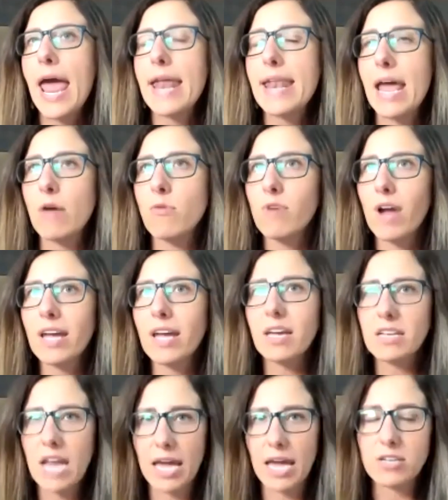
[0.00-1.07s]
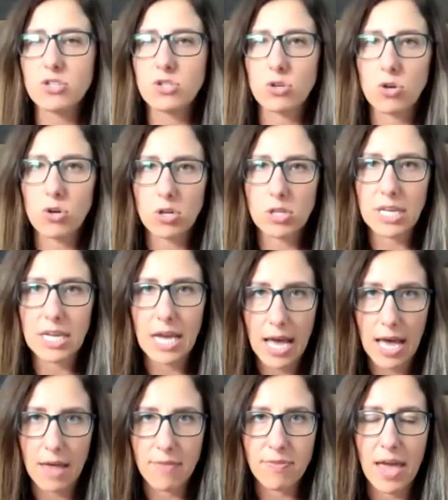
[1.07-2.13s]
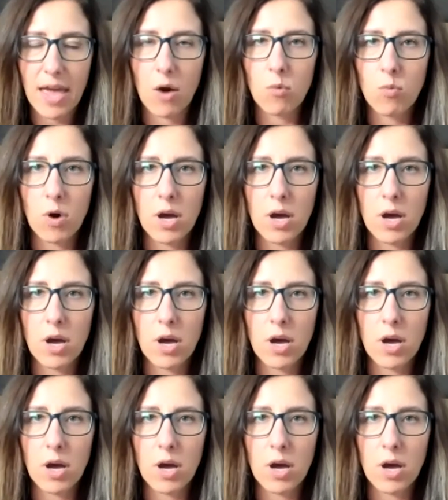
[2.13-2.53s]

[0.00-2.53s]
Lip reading: And I recognized early on that